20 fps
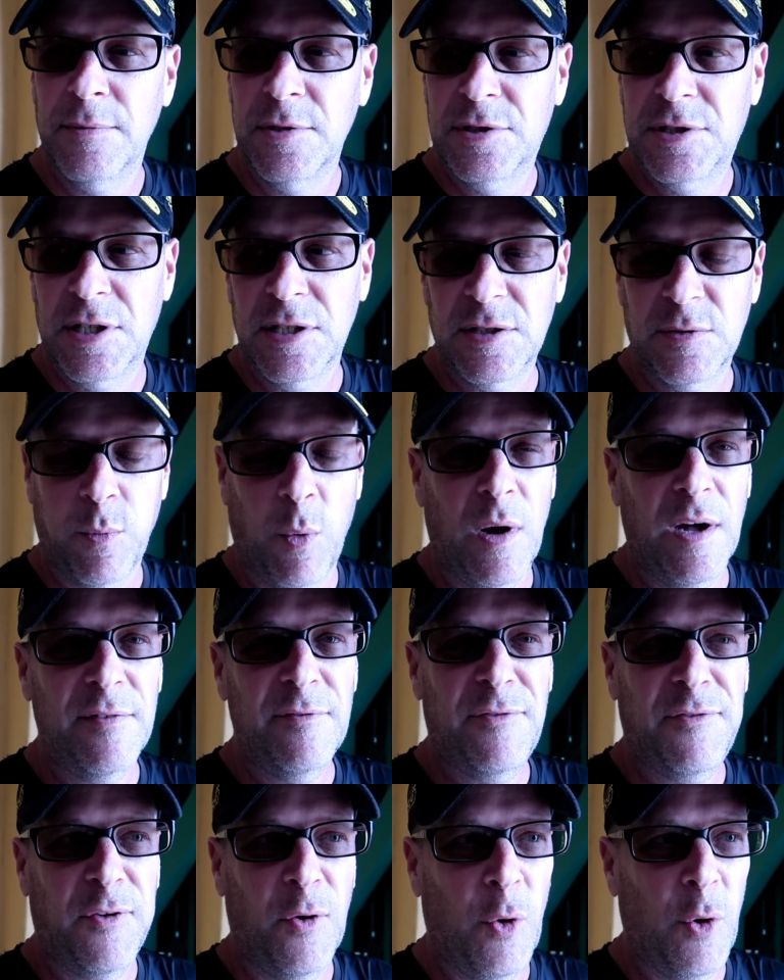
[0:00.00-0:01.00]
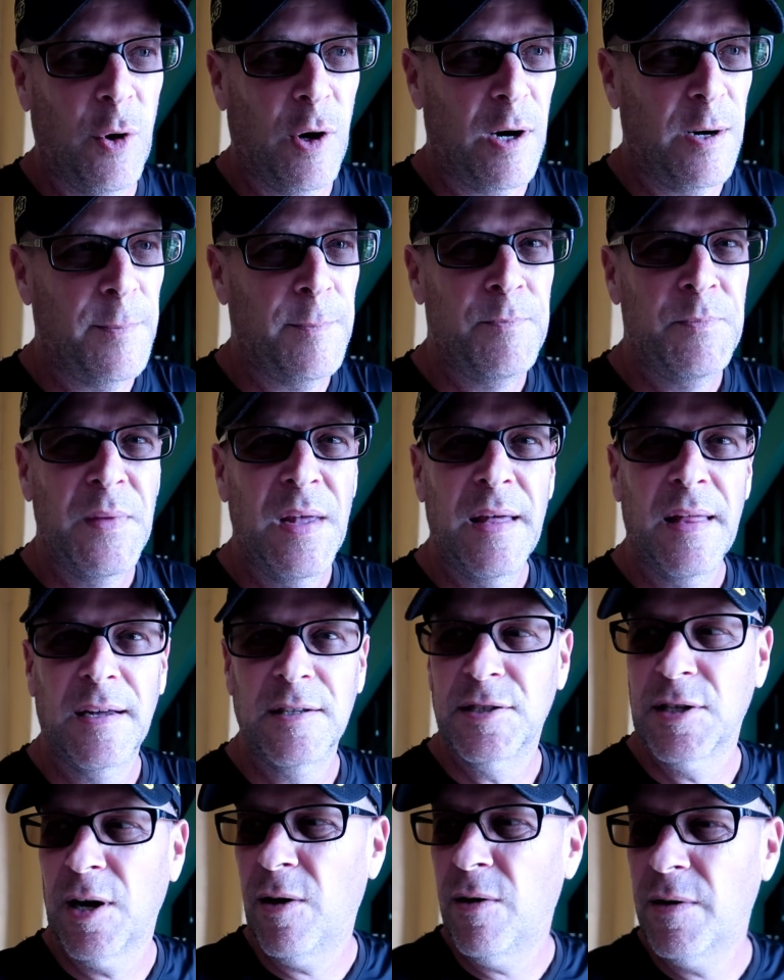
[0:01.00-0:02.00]
It's just one floor.
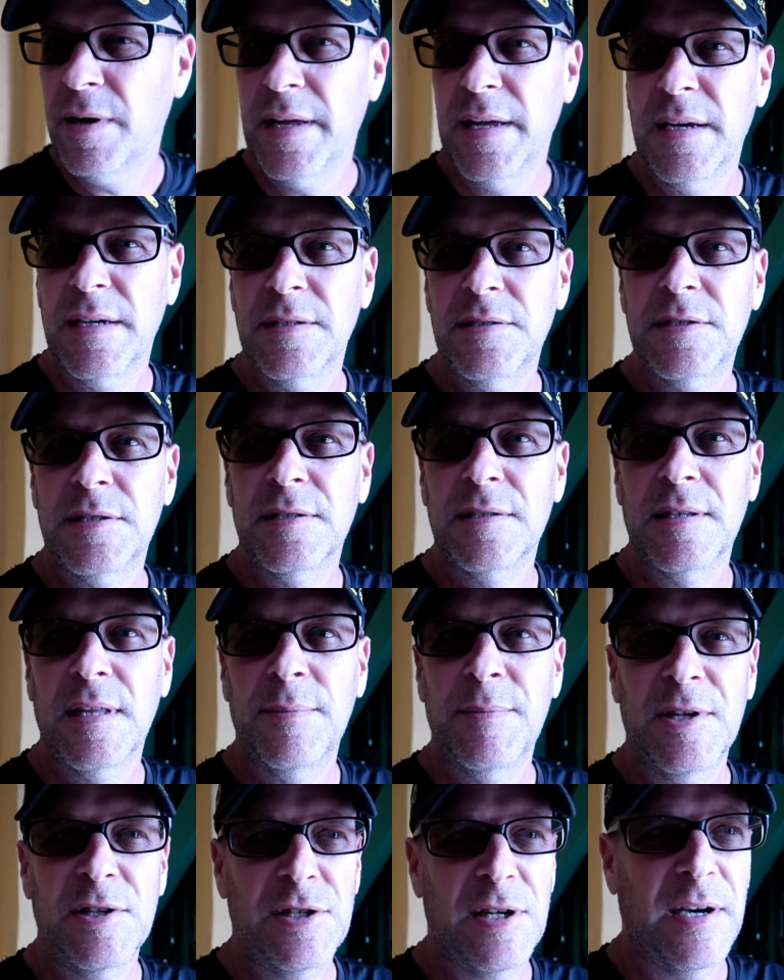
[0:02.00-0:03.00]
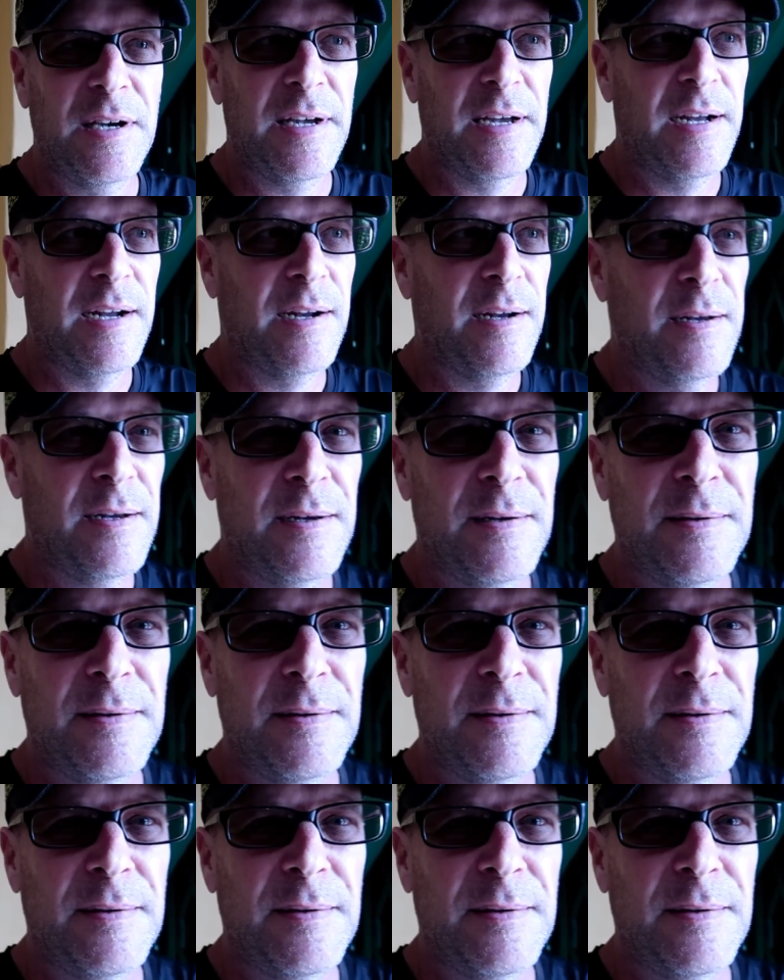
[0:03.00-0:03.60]
That's all it is. Let me show you here.